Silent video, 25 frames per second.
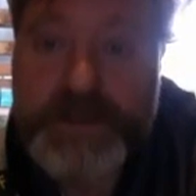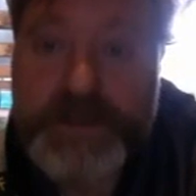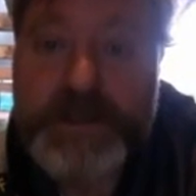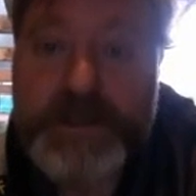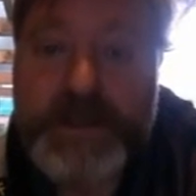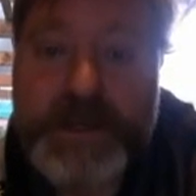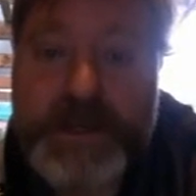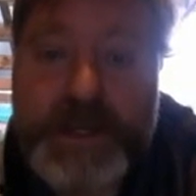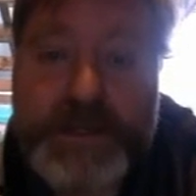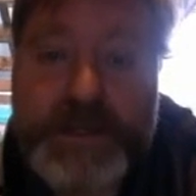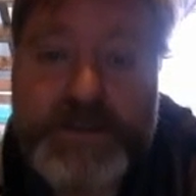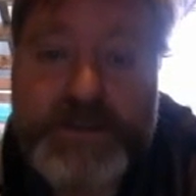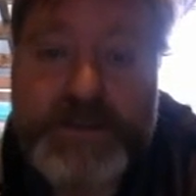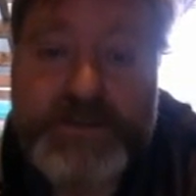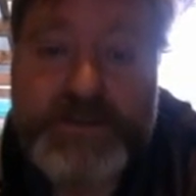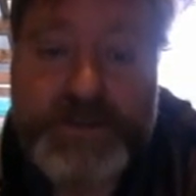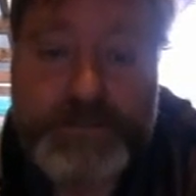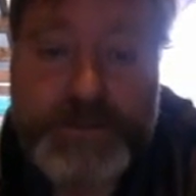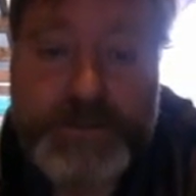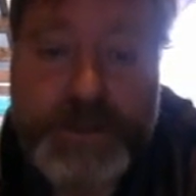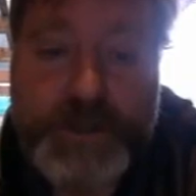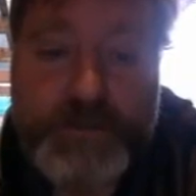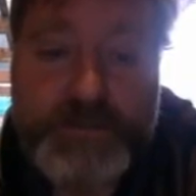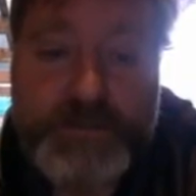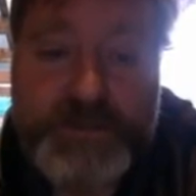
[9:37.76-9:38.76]
And
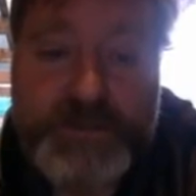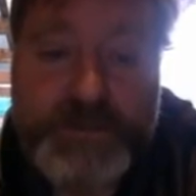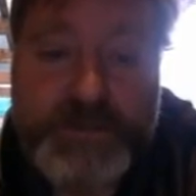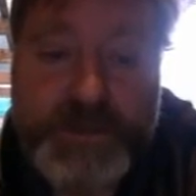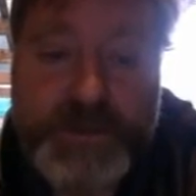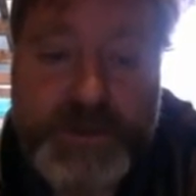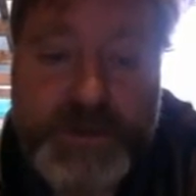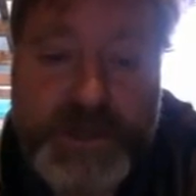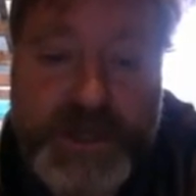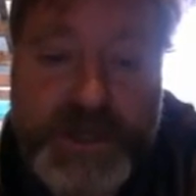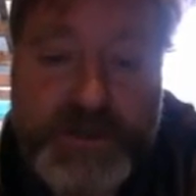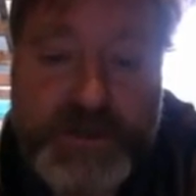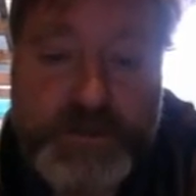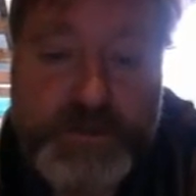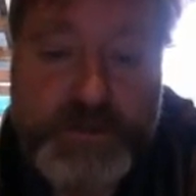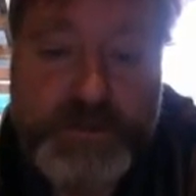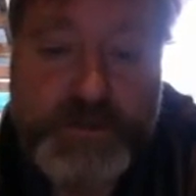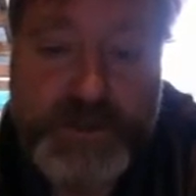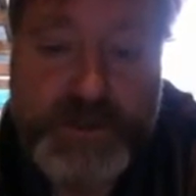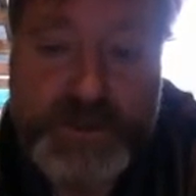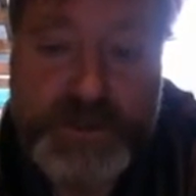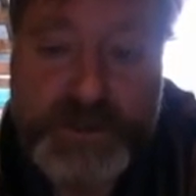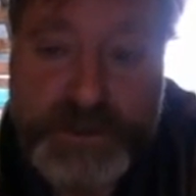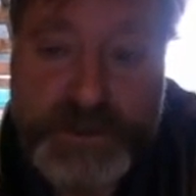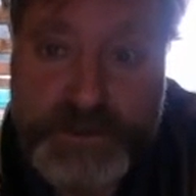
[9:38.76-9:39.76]
sometimes, depending on how good
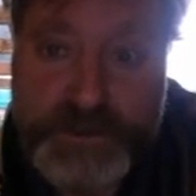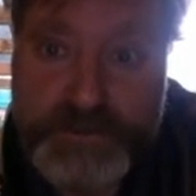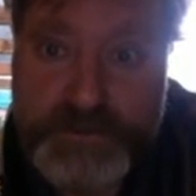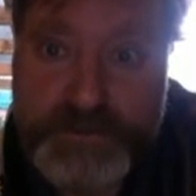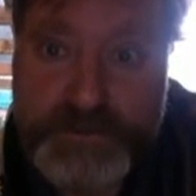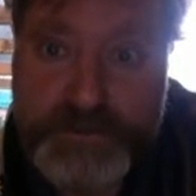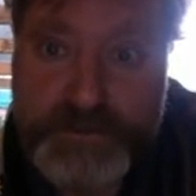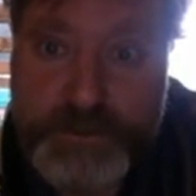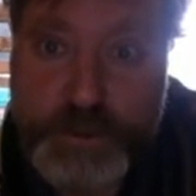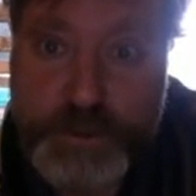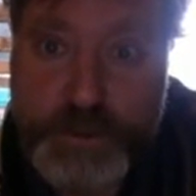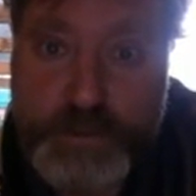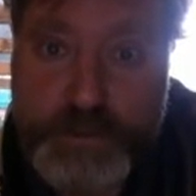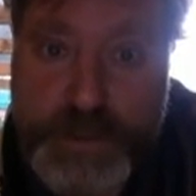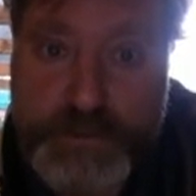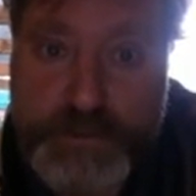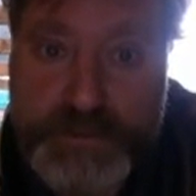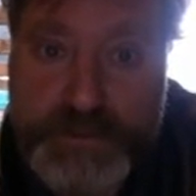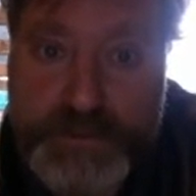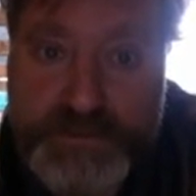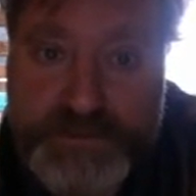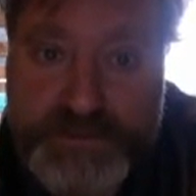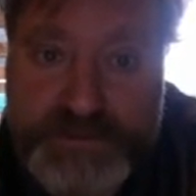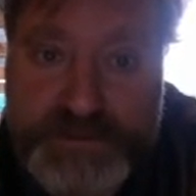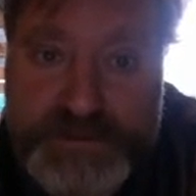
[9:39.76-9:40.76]
the Google map
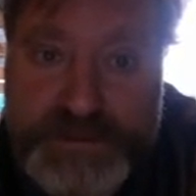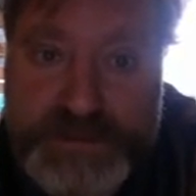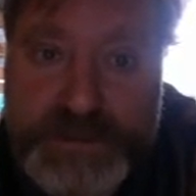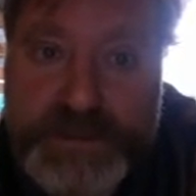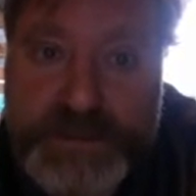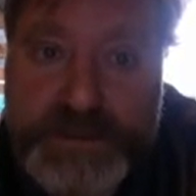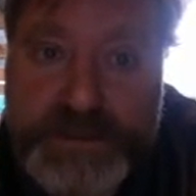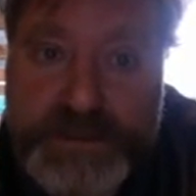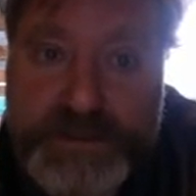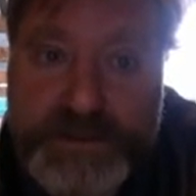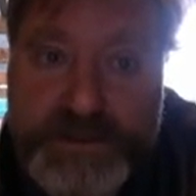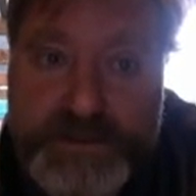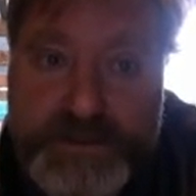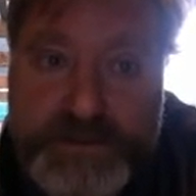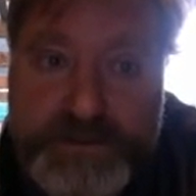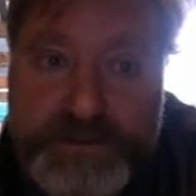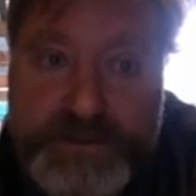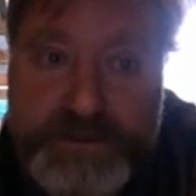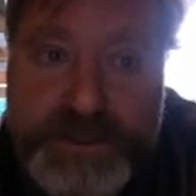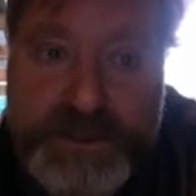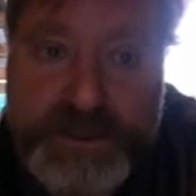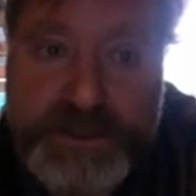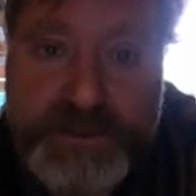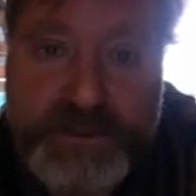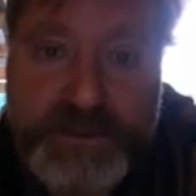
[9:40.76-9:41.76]
is, you
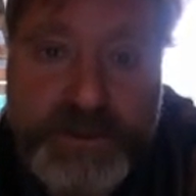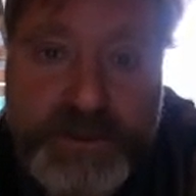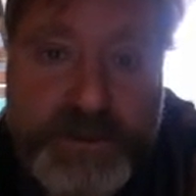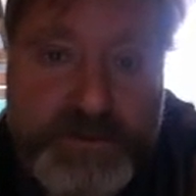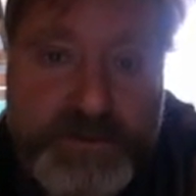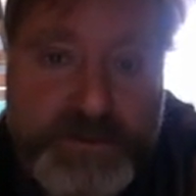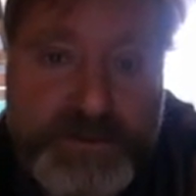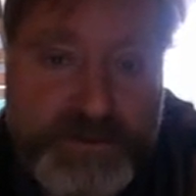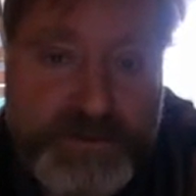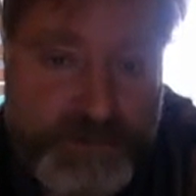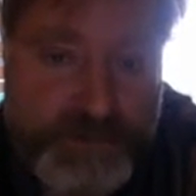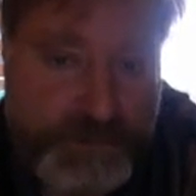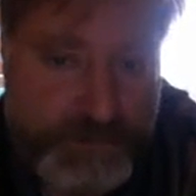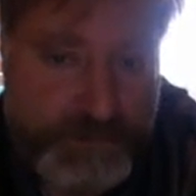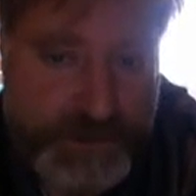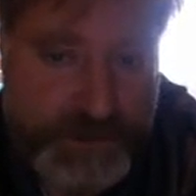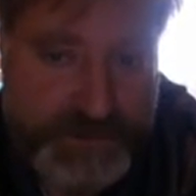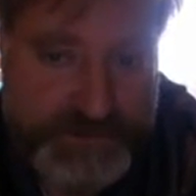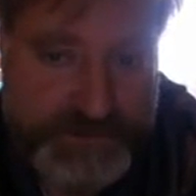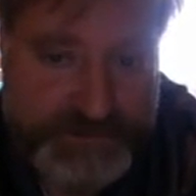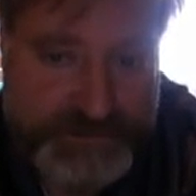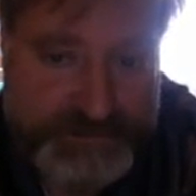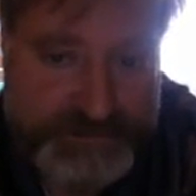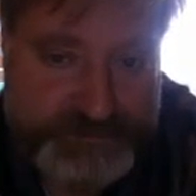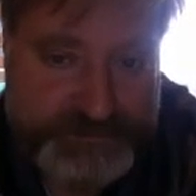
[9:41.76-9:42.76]
get close to the right
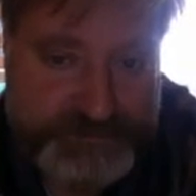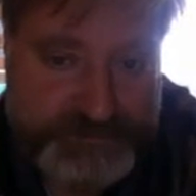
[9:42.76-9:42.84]
place.